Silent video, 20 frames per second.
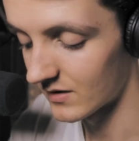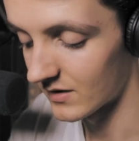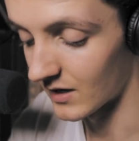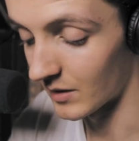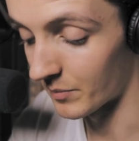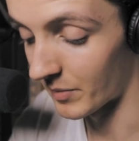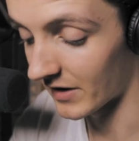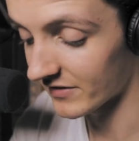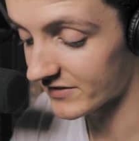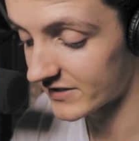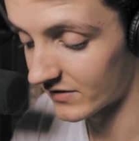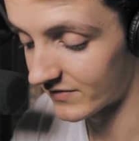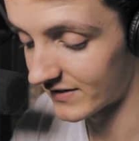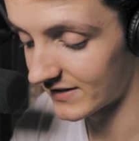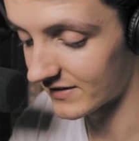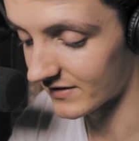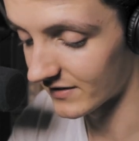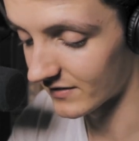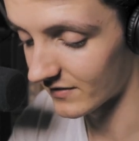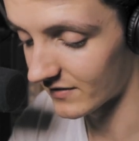A party of
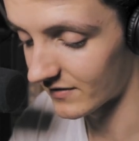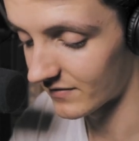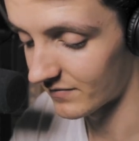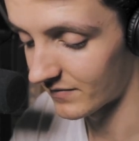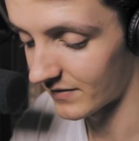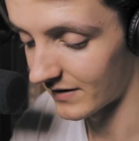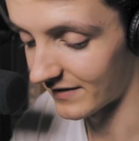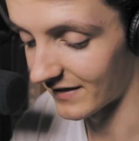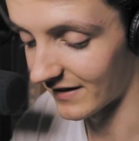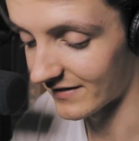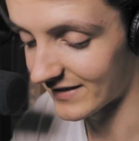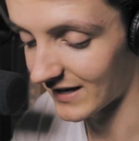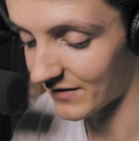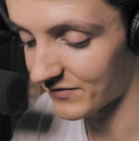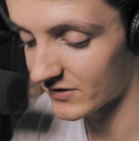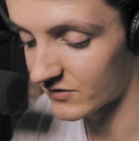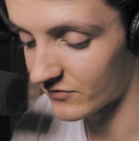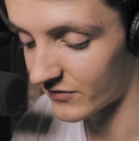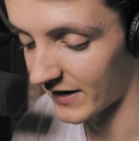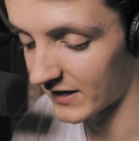Indians, in their
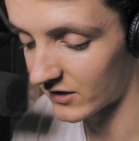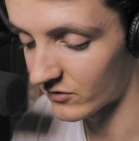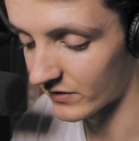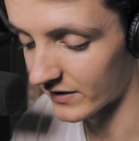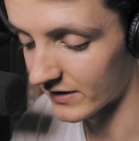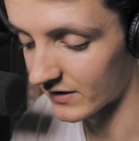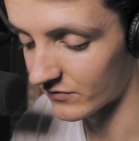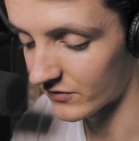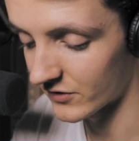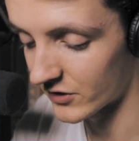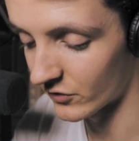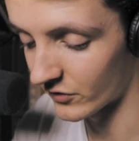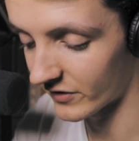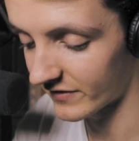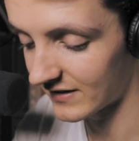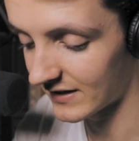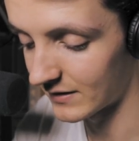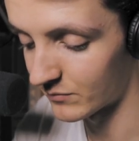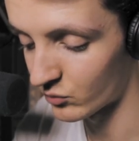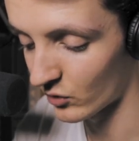savage finery of
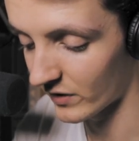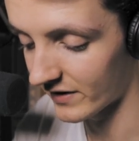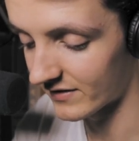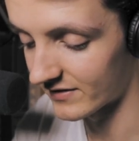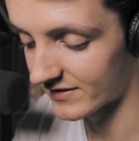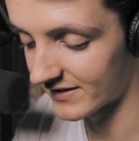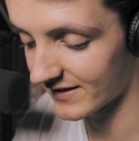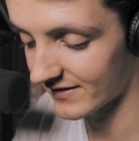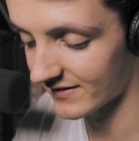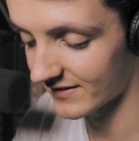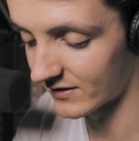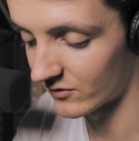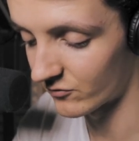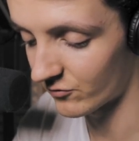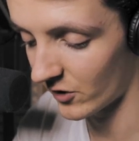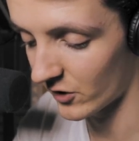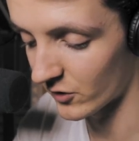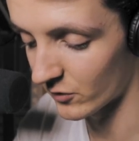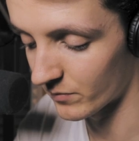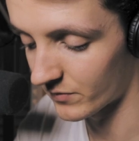curiously embroidered
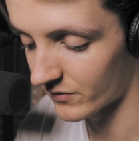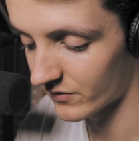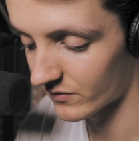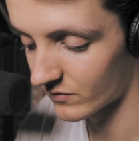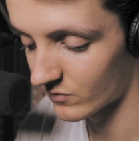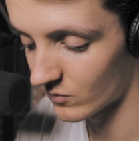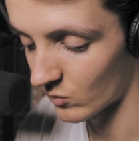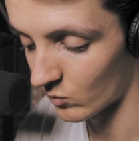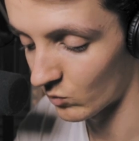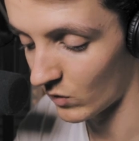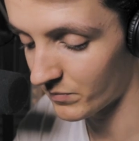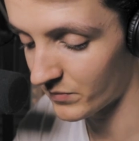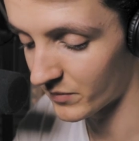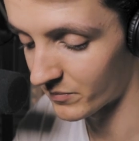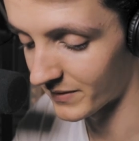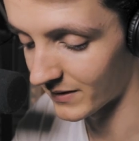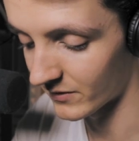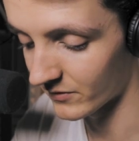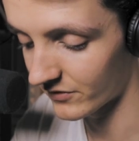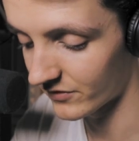deerskin robes,
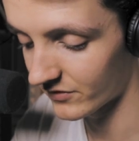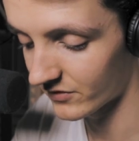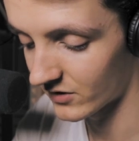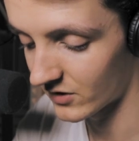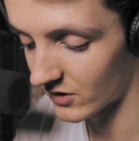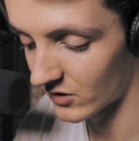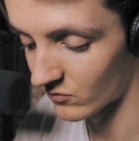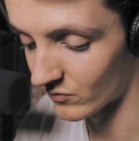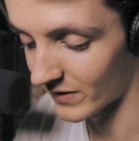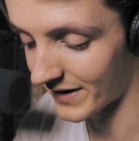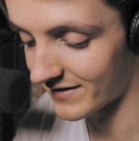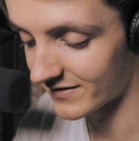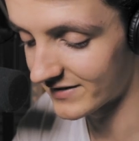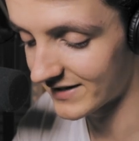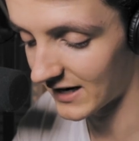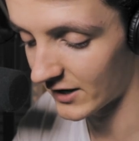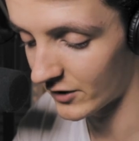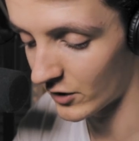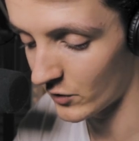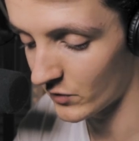wampum belts, red and
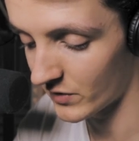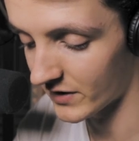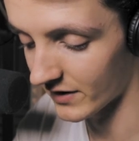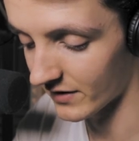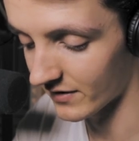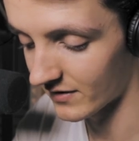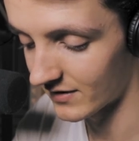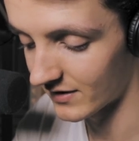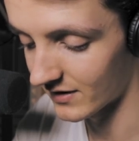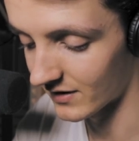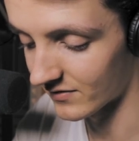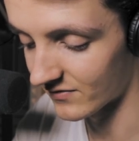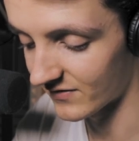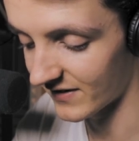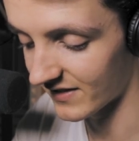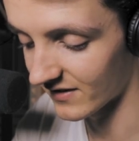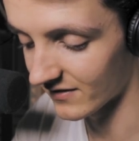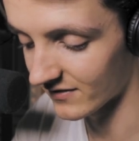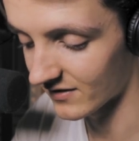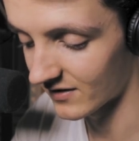yellow ochre, and
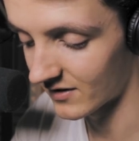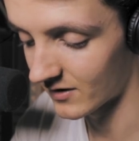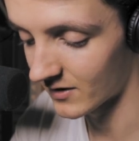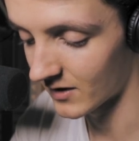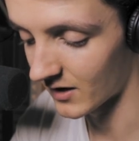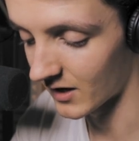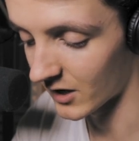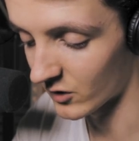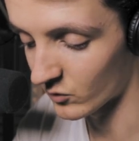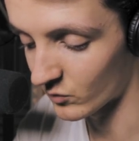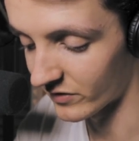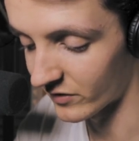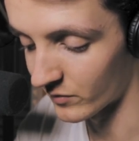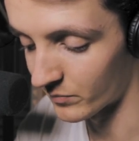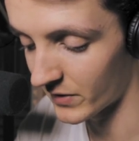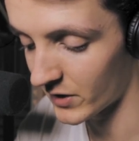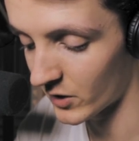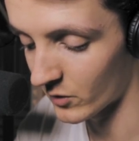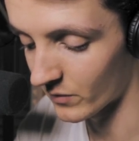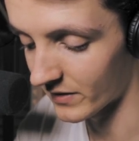feathers, armed with the
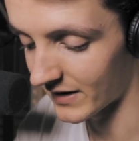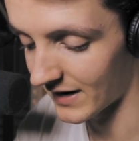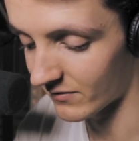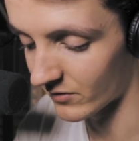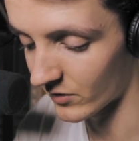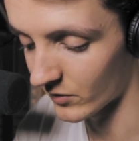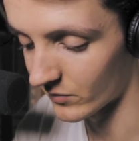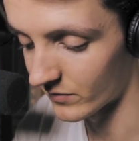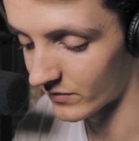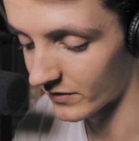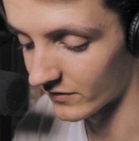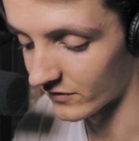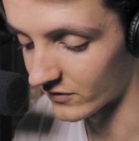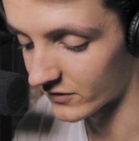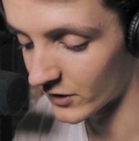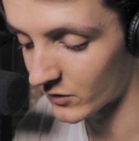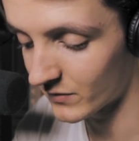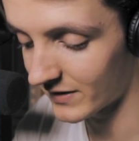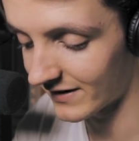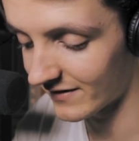bow and arrow and
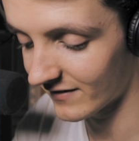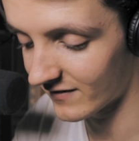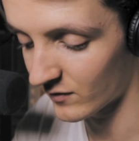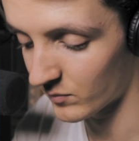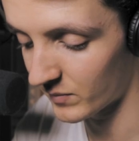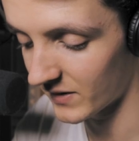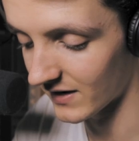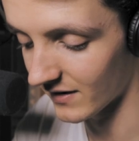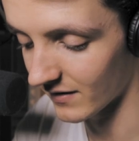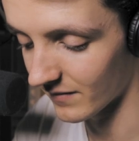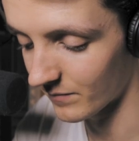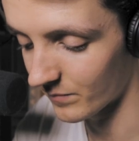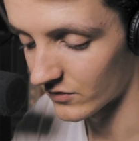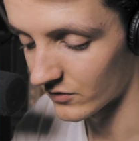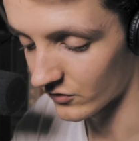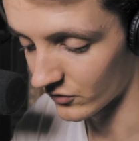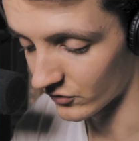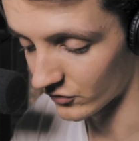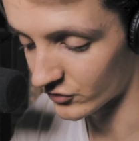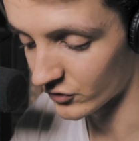stone-headed spear,
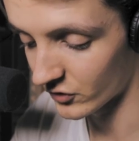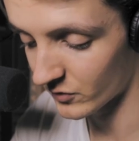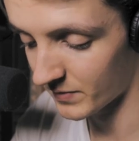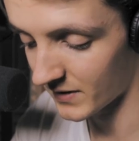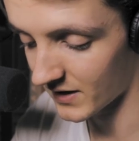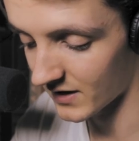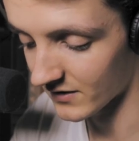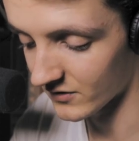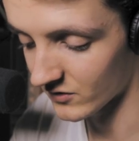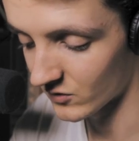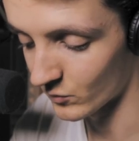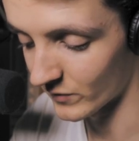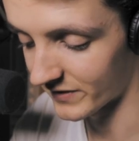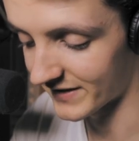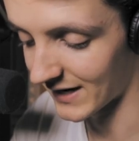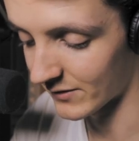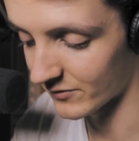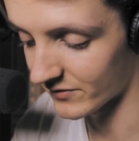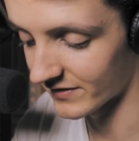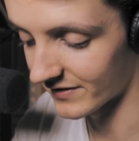stood apart with
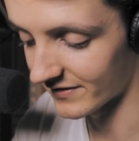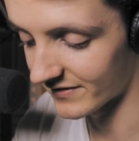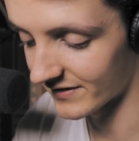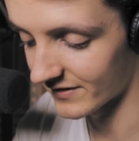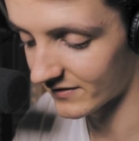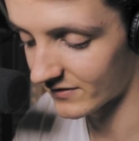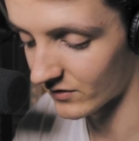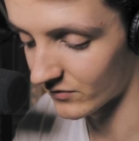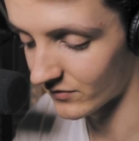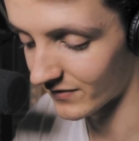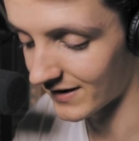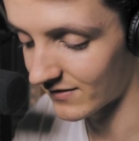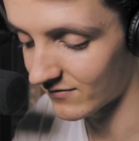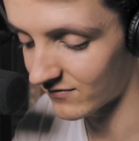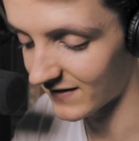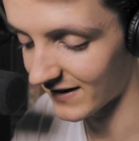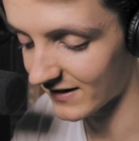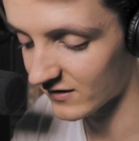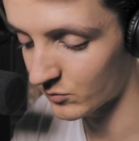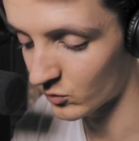countenances of
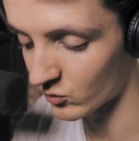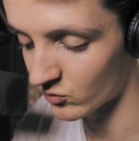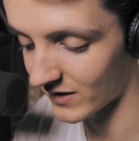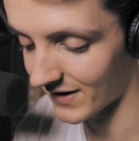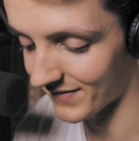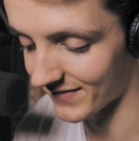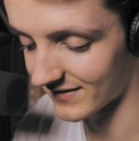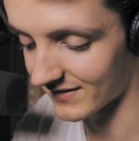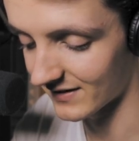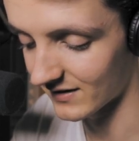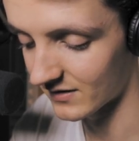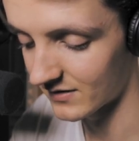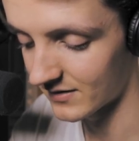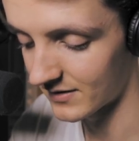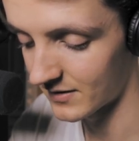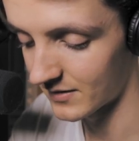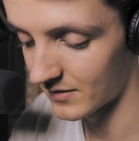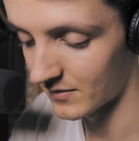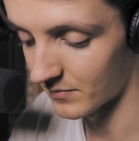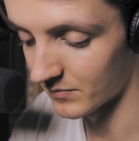inflexible gravity,
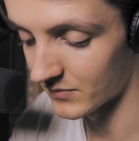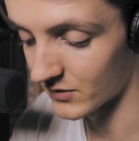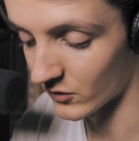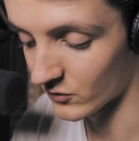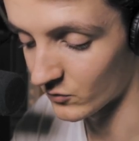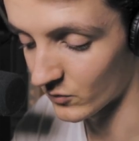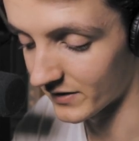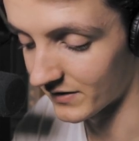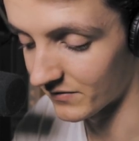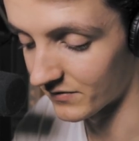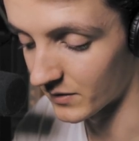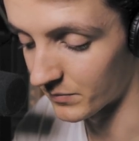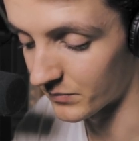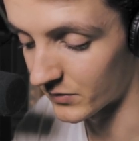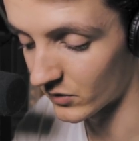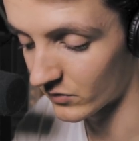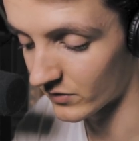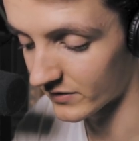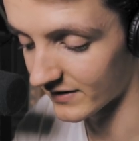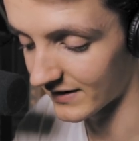beyond what even the
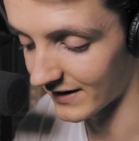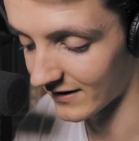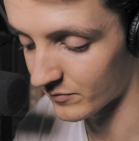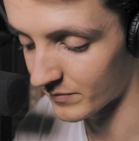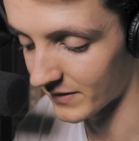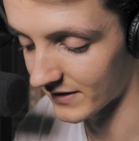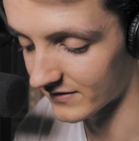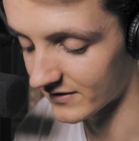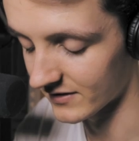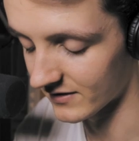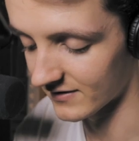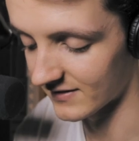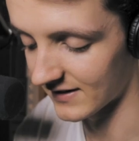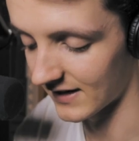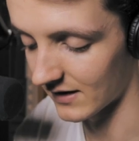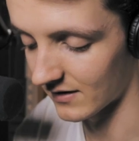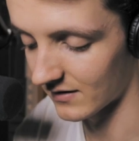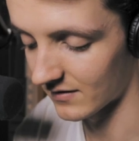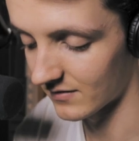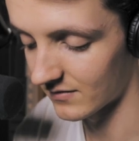Puritan aspect could
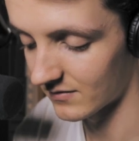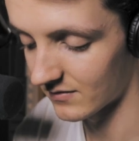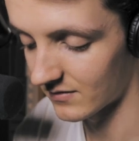attain.